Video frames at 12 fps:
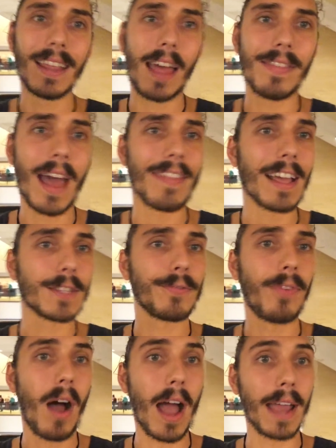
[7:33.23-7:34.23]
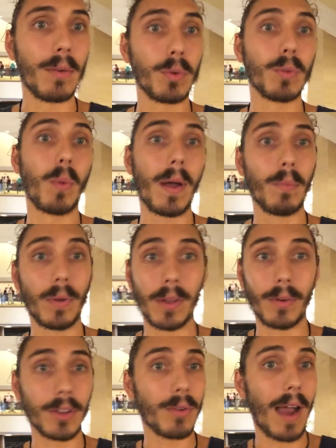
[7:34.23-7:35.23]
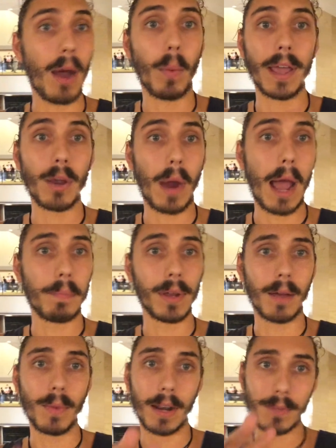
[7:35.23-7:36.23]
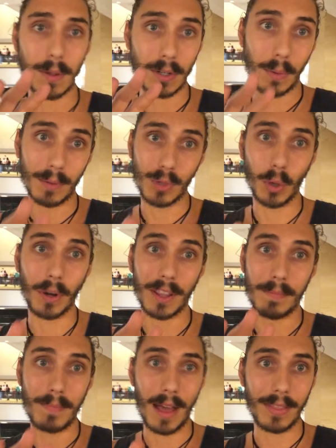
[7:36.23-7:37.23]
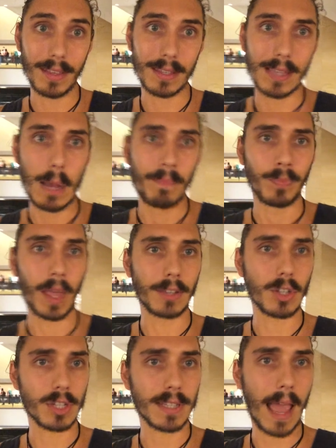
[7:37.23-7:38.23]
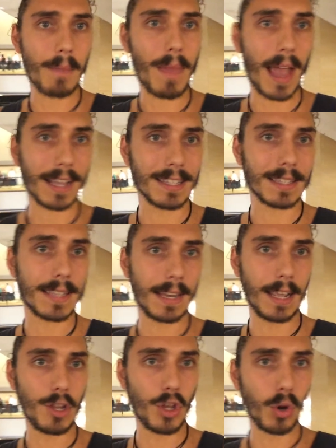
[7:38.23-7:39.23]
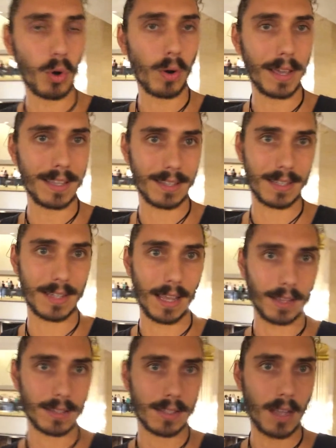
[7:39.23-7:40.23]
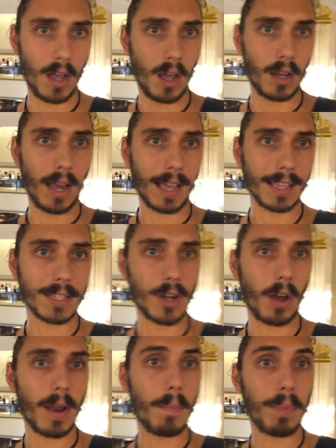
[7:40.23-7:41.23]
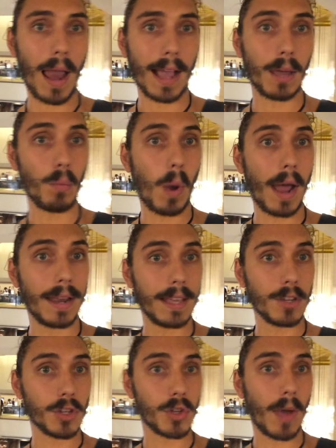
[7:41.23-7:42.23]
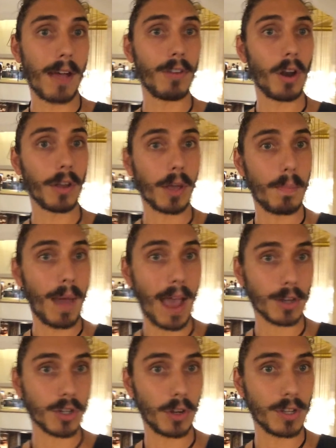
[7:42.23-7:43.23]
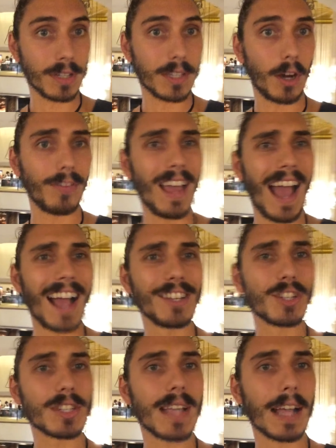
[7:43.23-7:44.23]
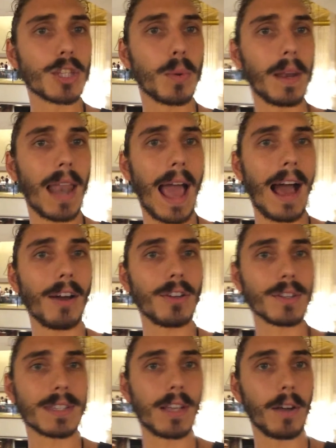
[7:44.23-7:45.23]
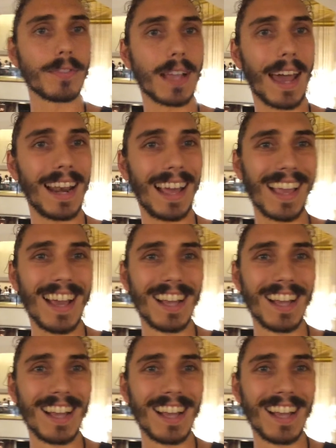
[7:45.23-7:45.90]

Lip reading: And that's fine. You're at where you're at, but especially when I'm talking to the mothers, like, just stand back and sit in your instincts. Like, it's not a black and white issue. Have a lot of compassion on yourself and just start to allow yourself to kind of like